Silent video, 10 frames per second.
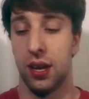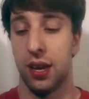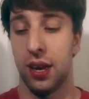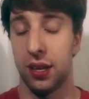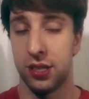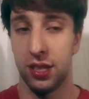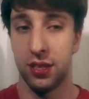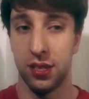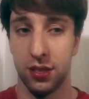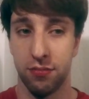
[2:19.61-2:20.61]
And she's
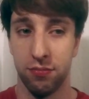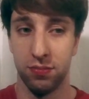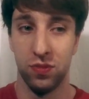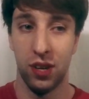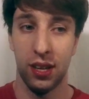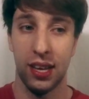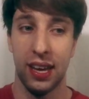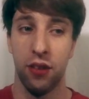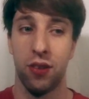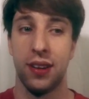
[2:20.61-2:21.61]
just really
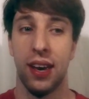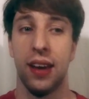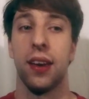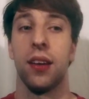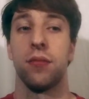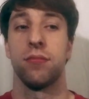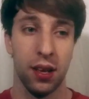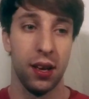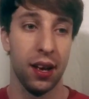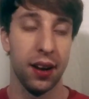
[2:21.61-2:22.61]
irritating.
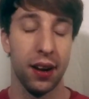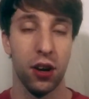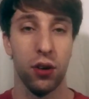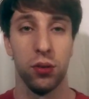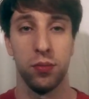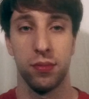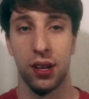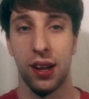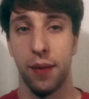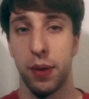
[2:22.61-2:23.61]
And I know a
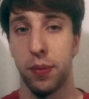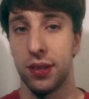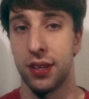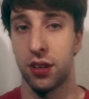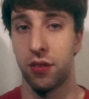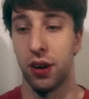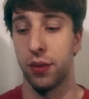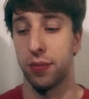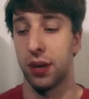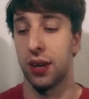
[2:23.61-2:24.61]
lot of people disagree
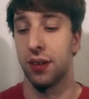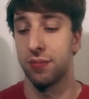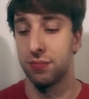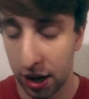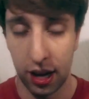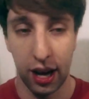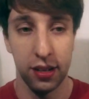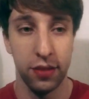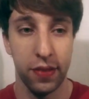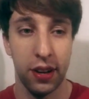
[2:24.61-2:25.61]
with me. I
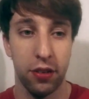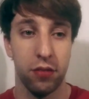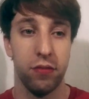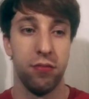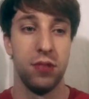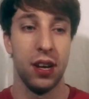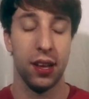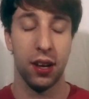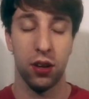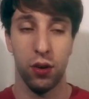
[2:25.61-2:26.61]
just find her
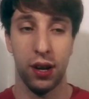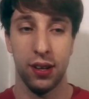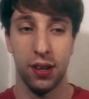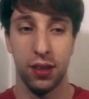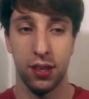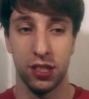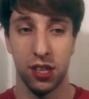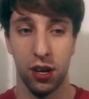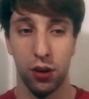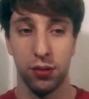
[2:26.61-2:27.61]
really annoying in this
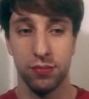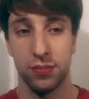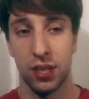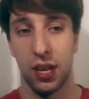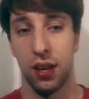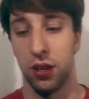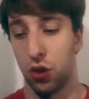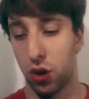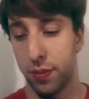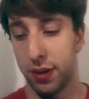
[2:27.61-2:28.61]
show.
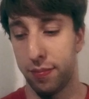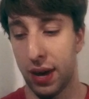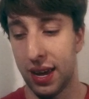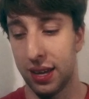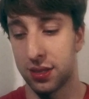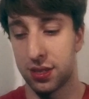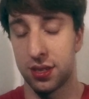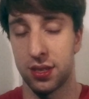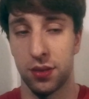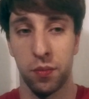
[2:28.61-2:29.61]
Norman
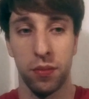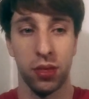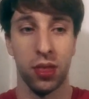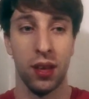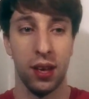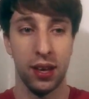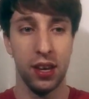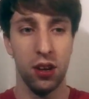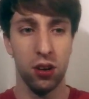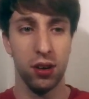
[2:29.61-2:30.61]
Bates.
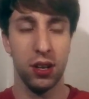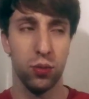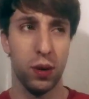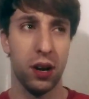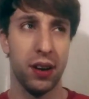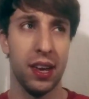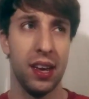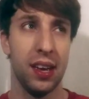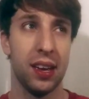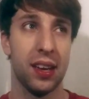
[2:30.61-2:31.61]
Here is where
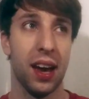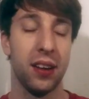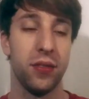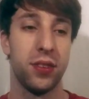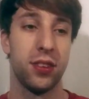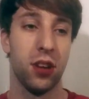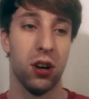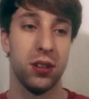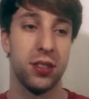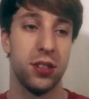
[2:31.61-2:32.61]
he kind of
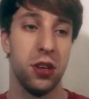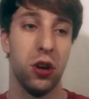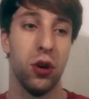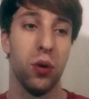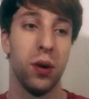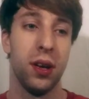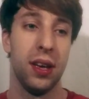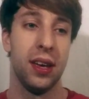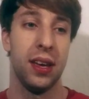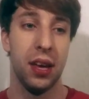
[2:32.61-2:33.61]
starts to...
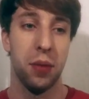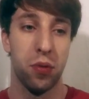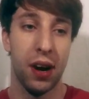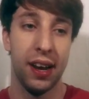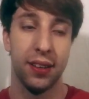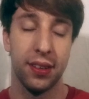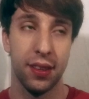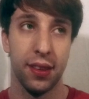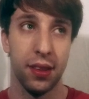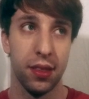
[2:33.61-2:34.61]
embrace
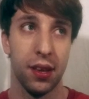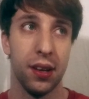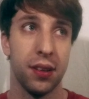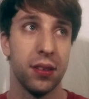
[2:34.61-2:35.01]
the